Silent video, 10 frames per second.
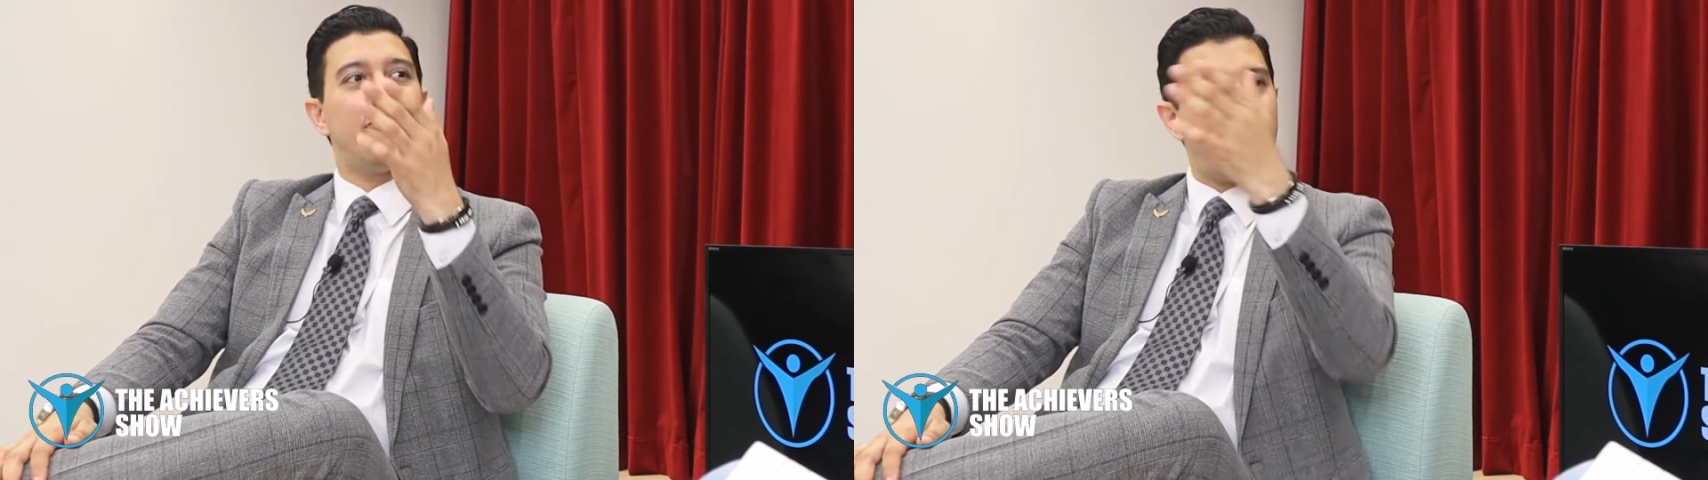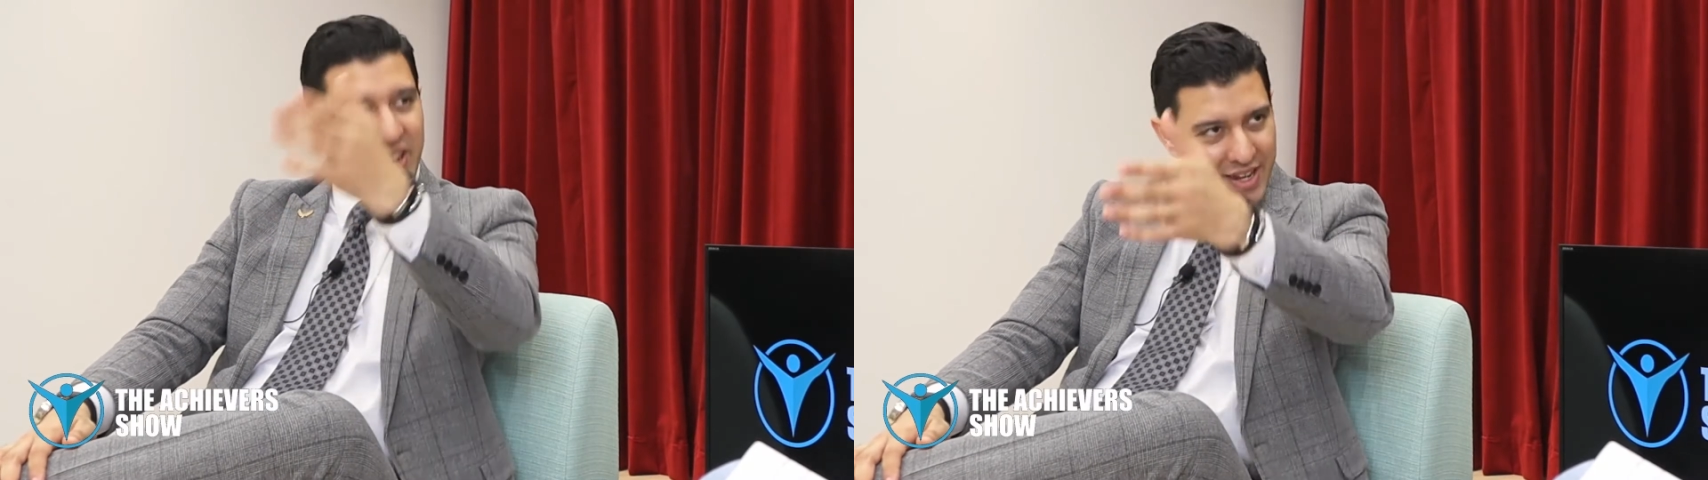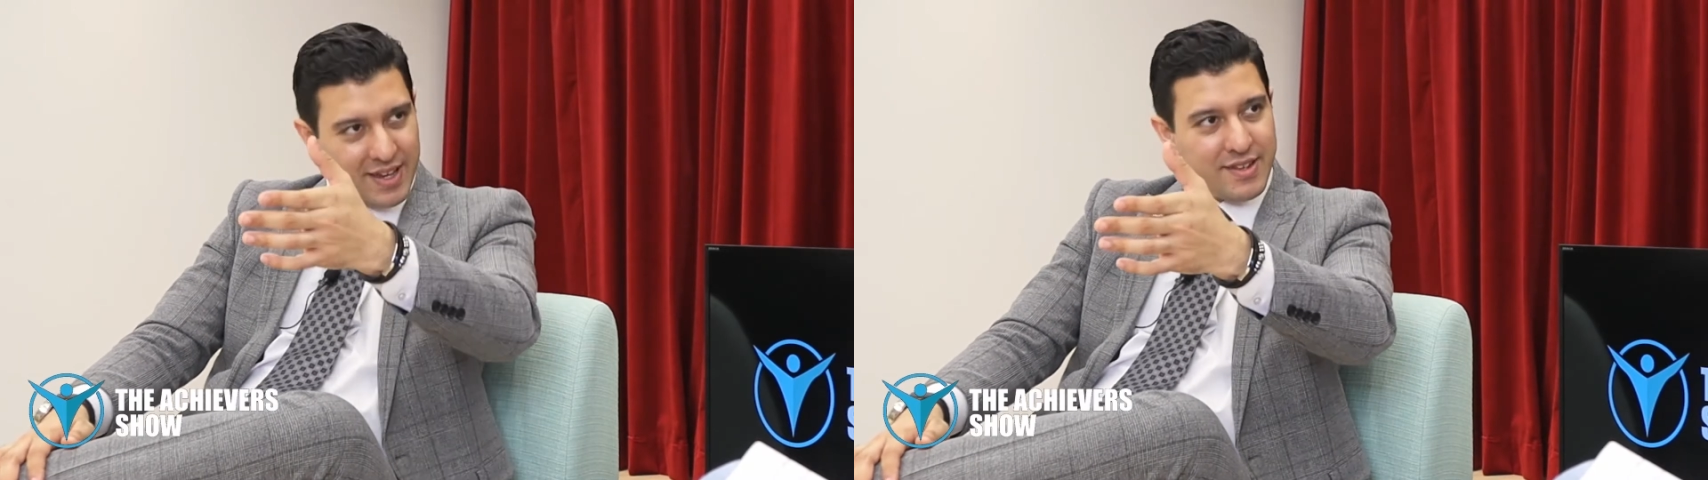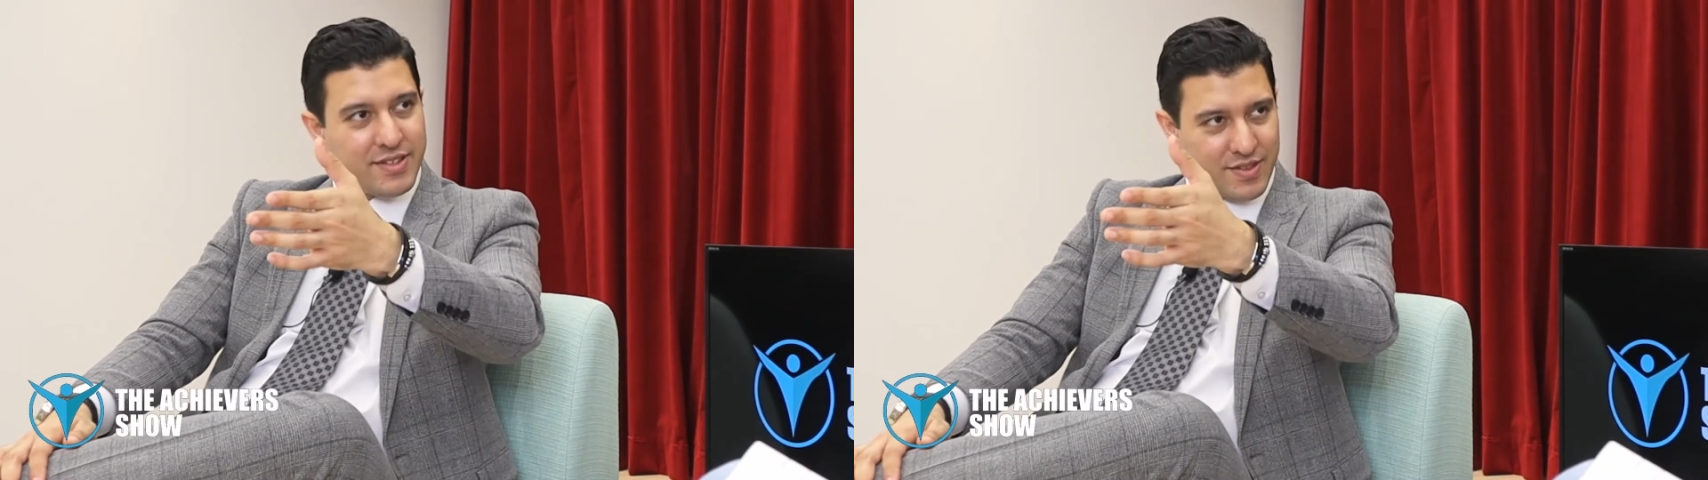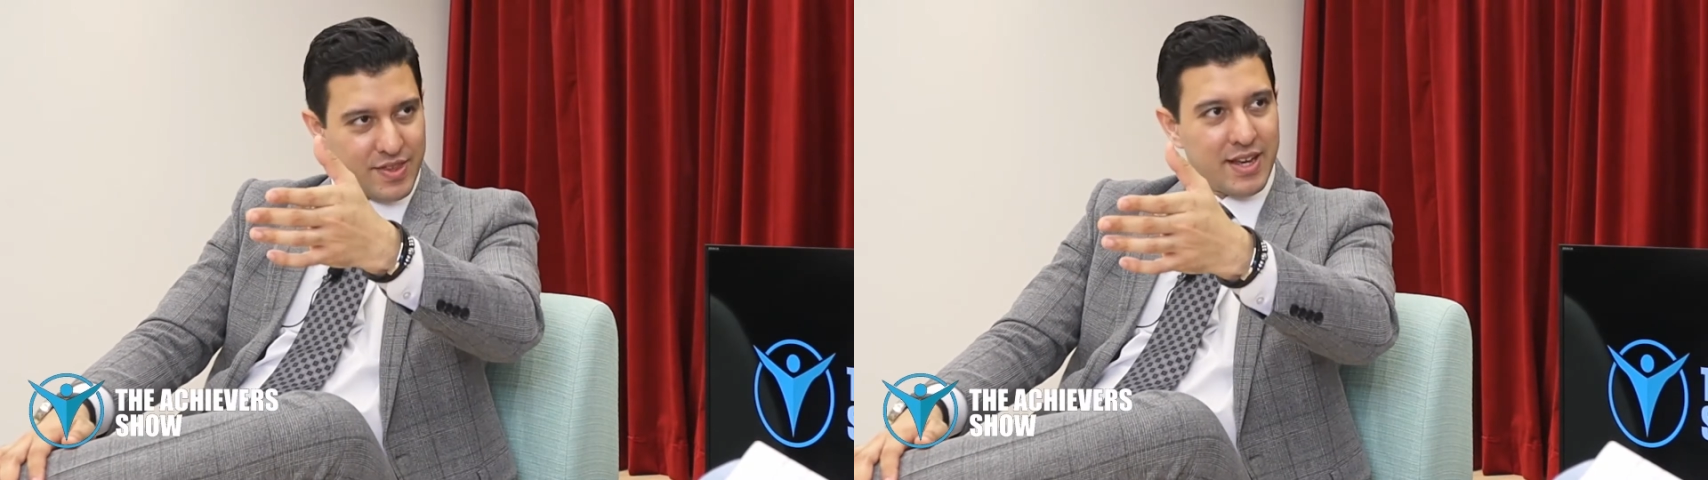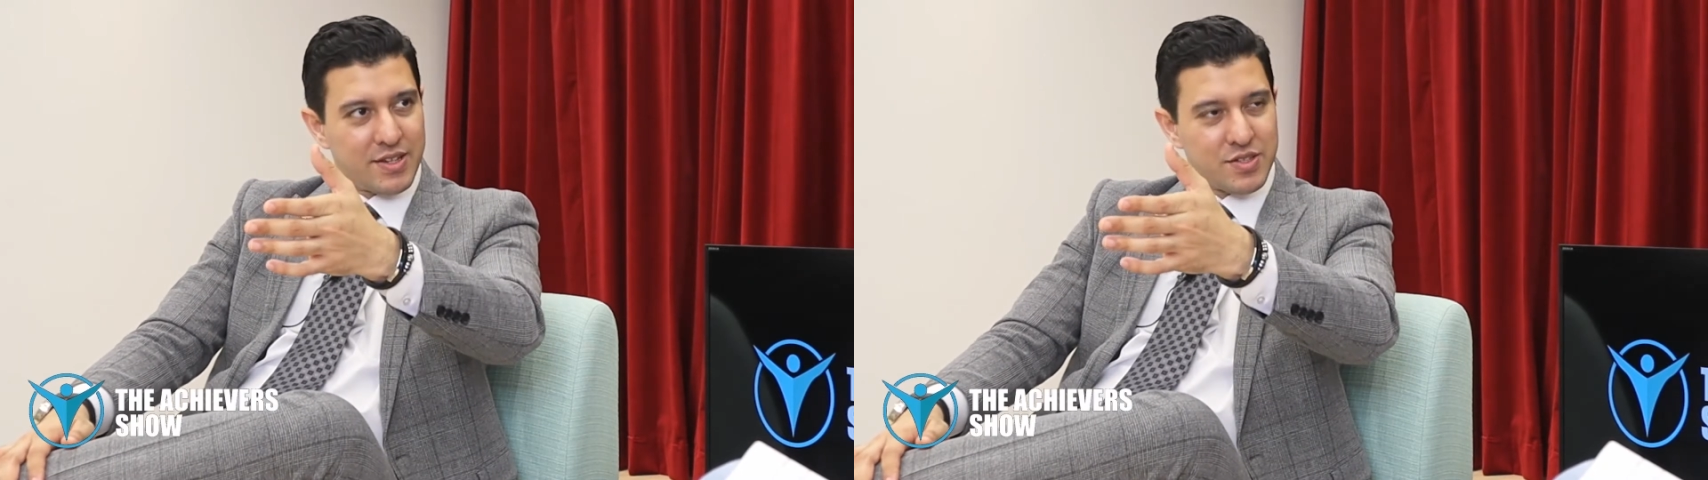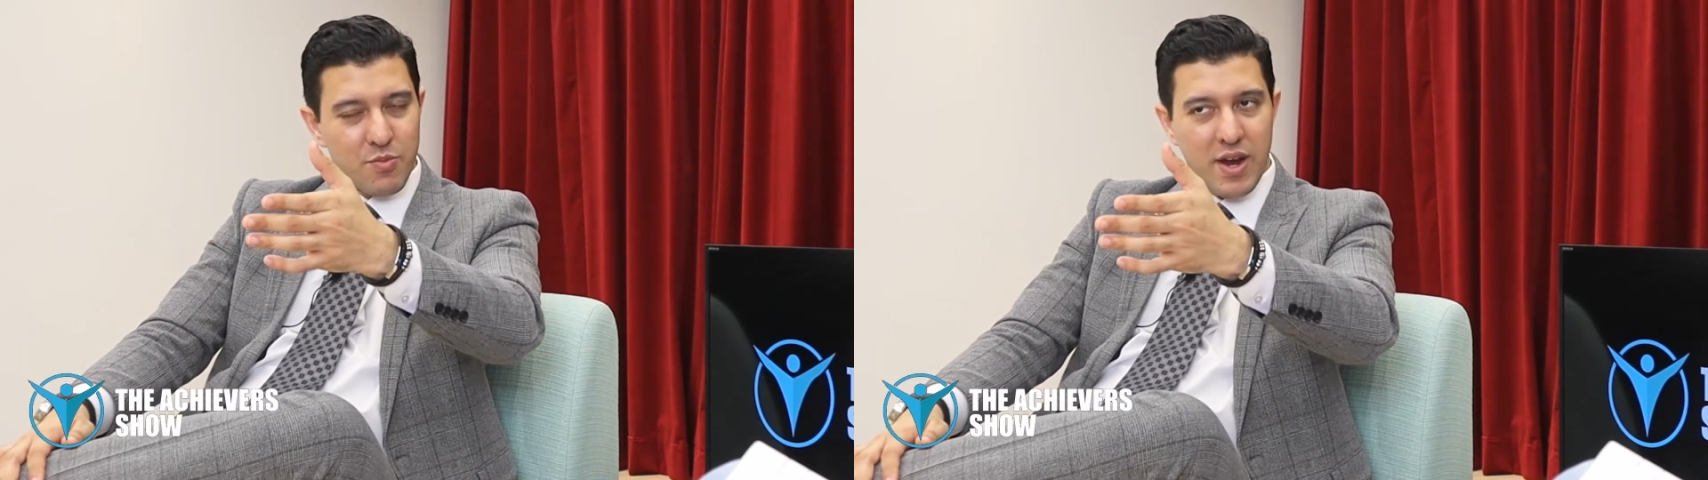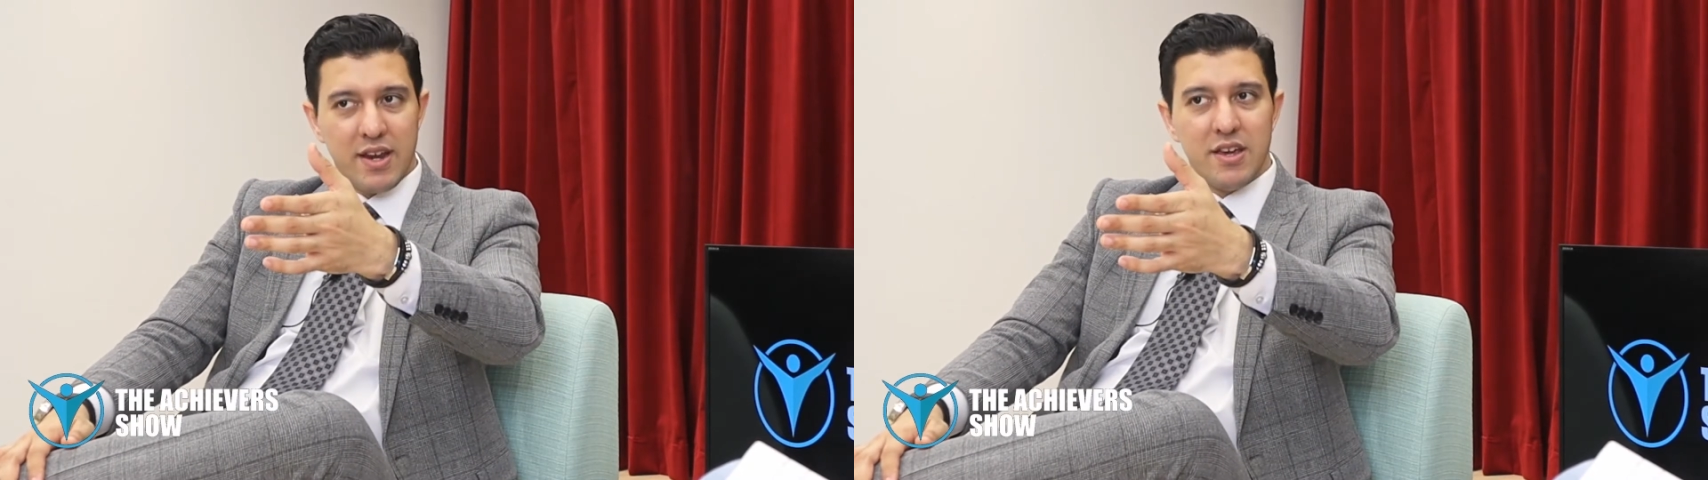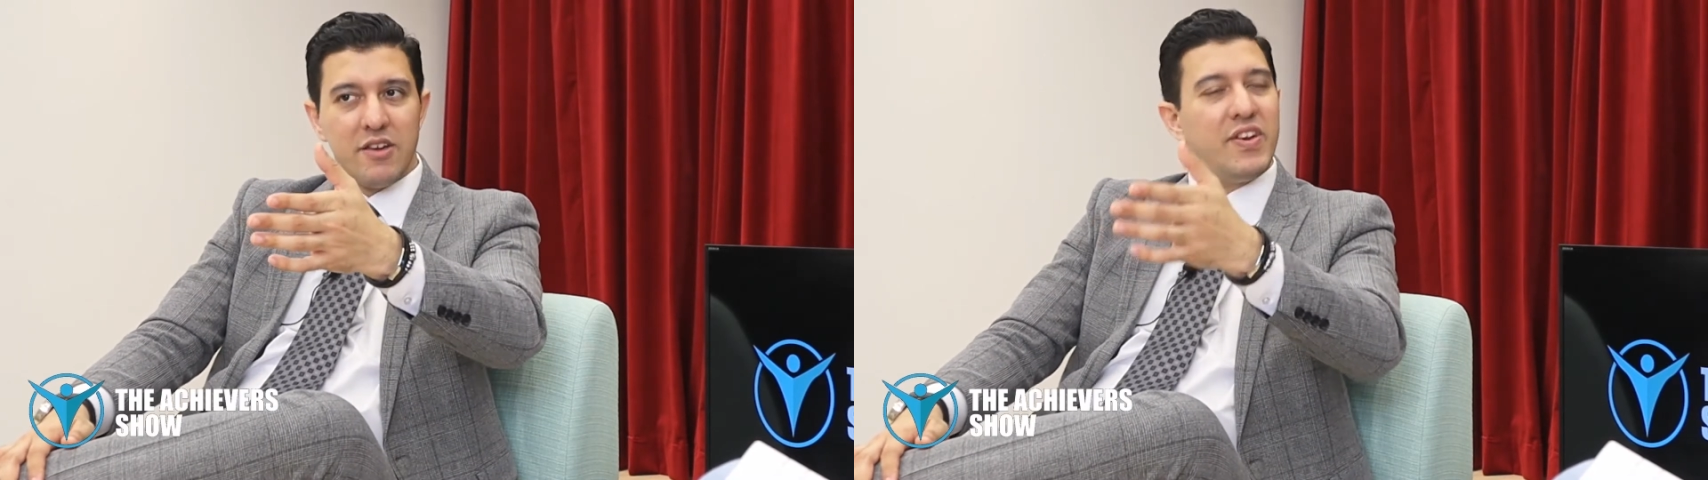fit into things, right?